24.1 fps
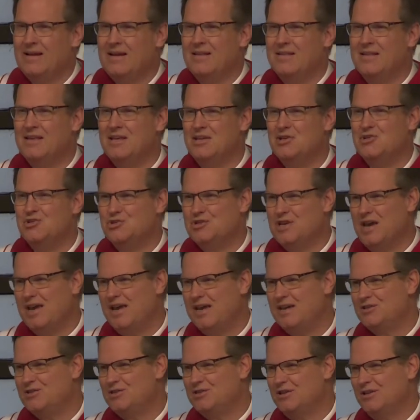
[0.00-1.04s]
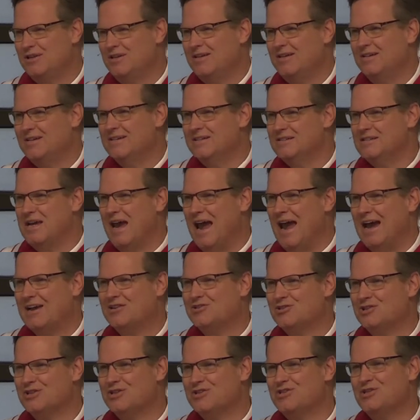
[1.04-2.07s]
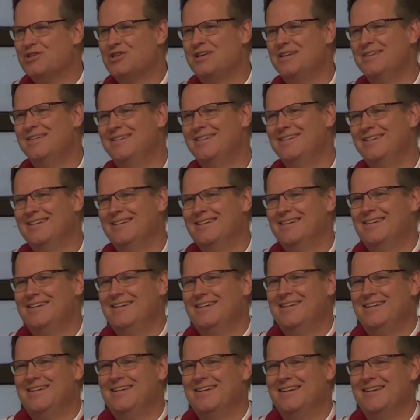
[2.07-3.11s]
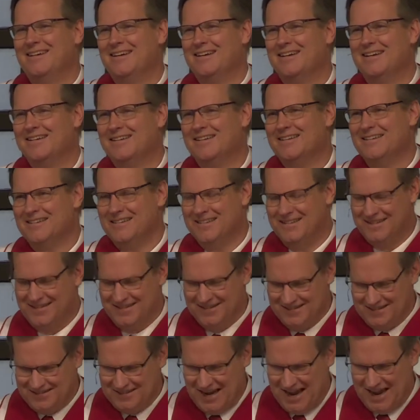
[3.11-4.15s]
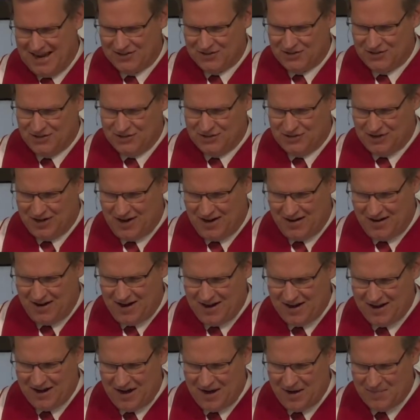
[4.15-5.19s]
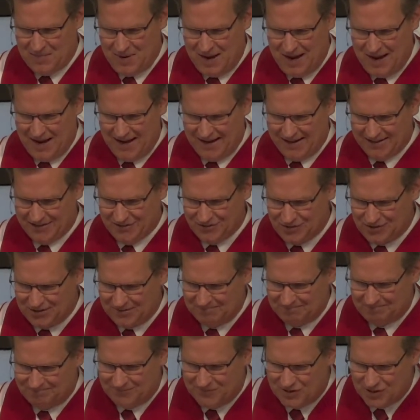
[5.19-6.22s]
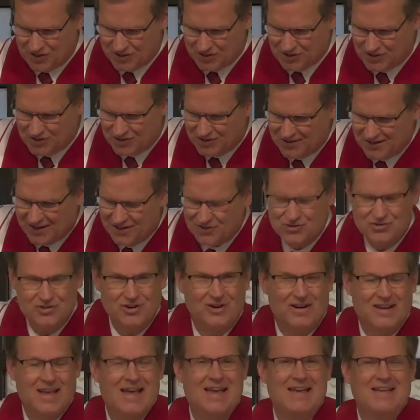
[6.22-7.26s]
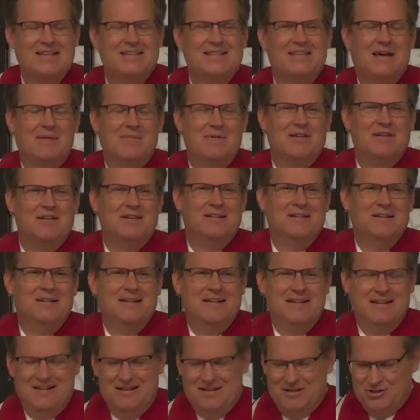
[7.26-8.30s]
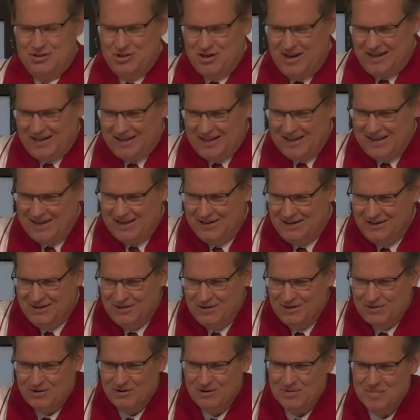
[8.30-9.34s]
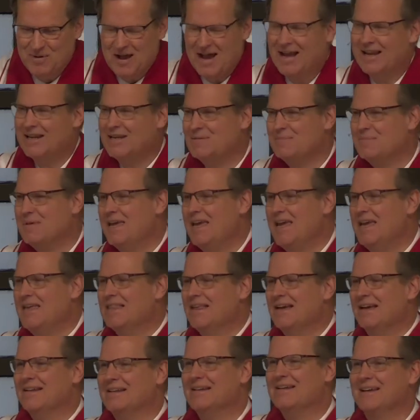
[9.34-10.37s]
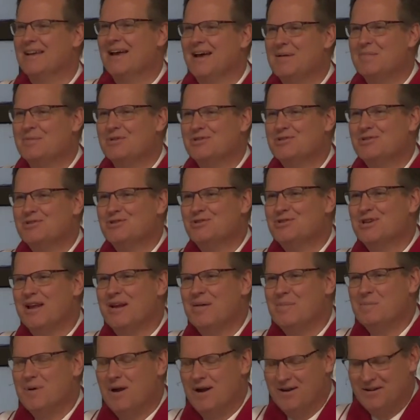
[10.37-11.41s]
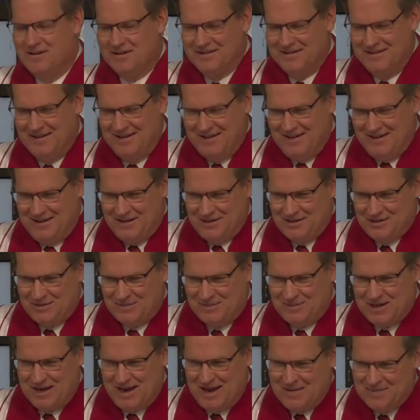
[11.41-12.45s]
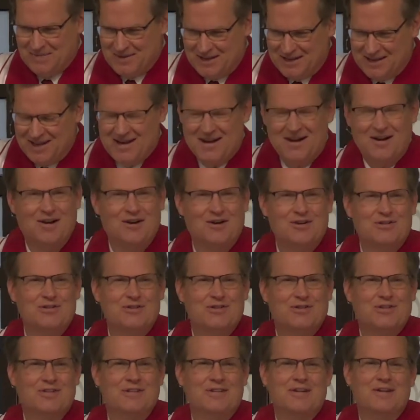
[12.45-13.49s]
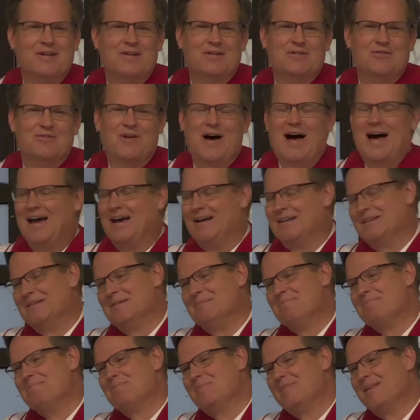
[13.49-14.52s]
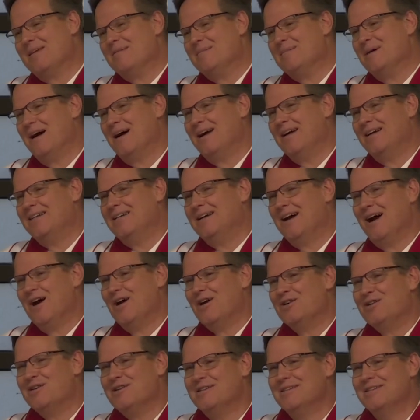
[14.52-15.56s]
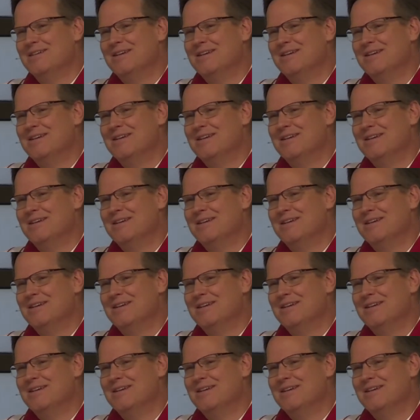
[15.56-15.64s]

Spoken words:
These days, taxes are on our minds. Just yesterday, Debbie gently reminded me that I must set apart some time to get ours filed. My heart